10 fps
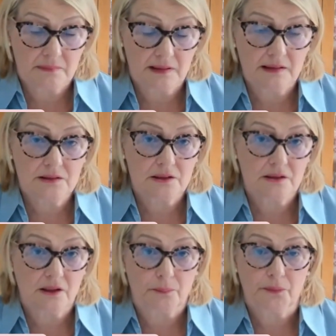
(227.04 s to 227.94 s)
into
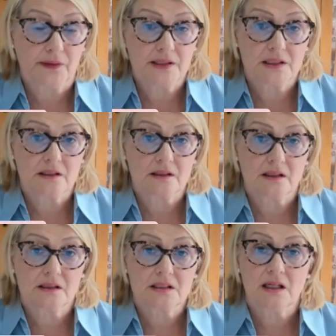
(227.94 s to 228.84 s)
the operating
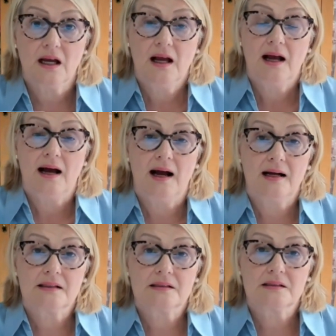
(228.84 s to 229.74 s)
theatre,
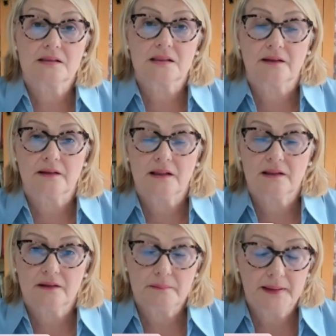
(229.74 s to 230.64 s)
and
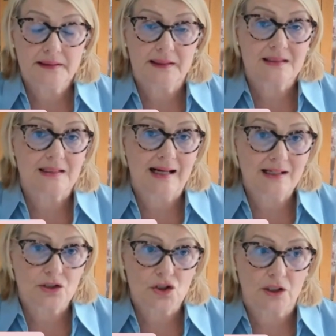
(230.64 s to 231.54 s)
the medics
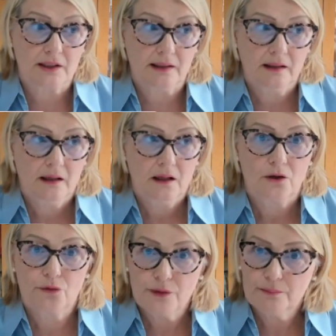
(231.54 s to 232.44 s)
actually
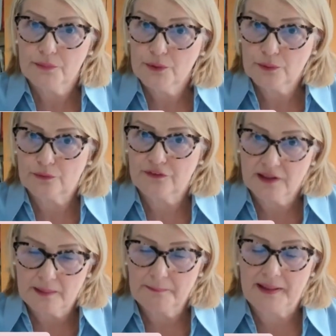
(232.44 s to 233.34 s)
remove
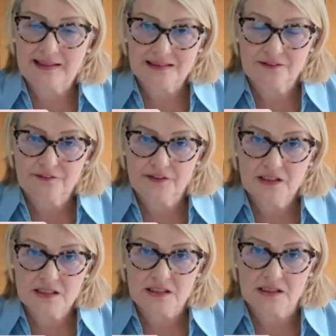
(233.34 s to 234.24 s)
the impacted
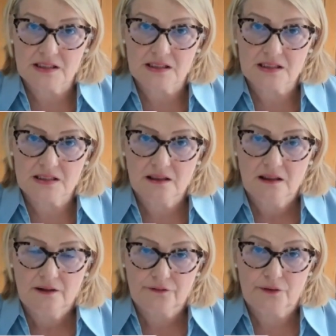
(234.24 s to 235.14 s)
feces
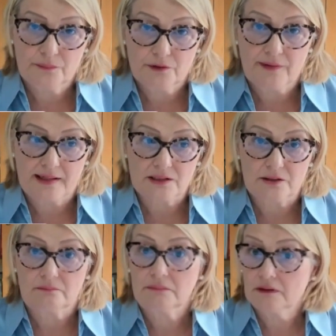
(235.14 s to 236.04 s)
from the
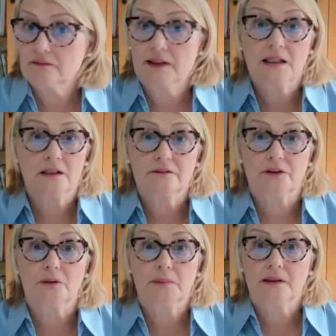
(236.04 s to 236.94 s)
rectum. They glove
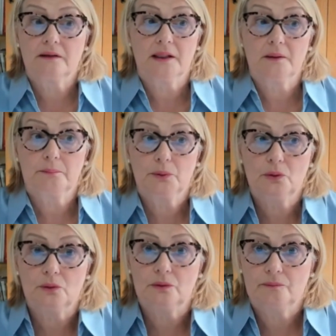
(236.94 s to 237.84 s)
up and they
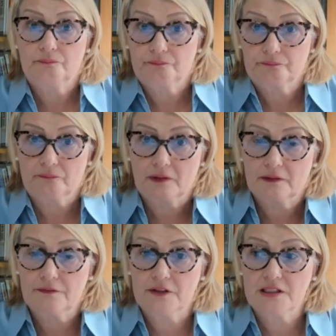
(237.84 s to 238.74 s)
pull
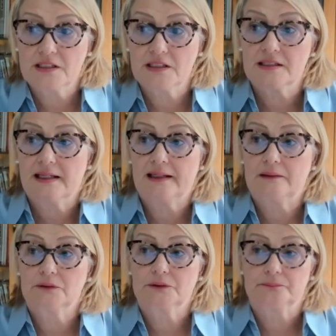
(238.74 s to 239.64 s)
the feces
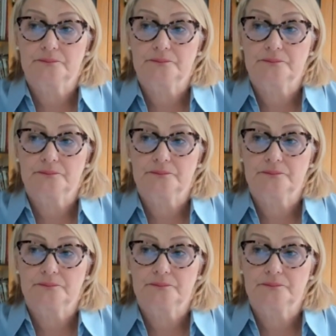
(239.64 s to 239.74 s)
out.